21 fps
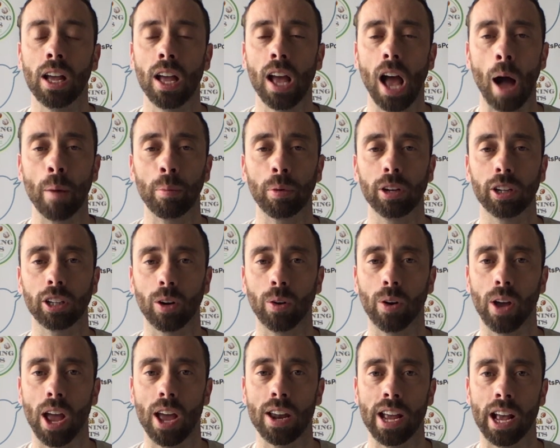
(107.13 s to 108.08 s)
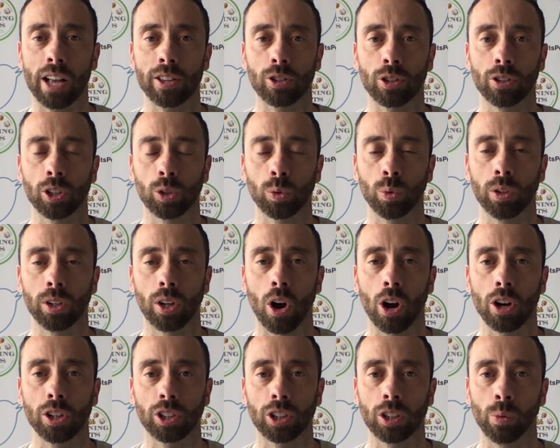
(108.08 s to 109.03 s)
I'm going to go ahead and answer this one.
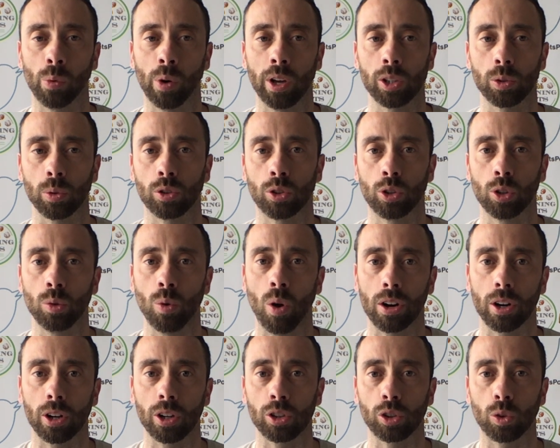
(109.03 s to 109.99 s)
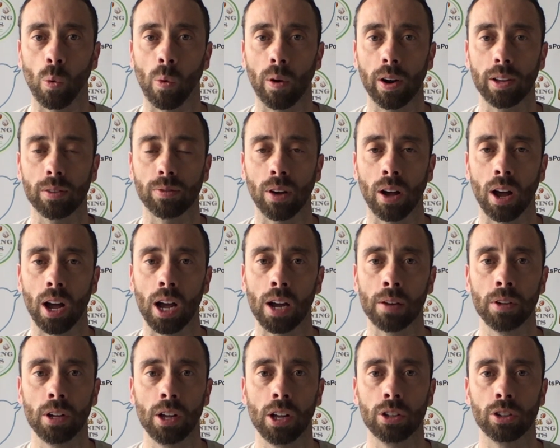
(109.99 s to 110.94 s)
Carson Wentz with 225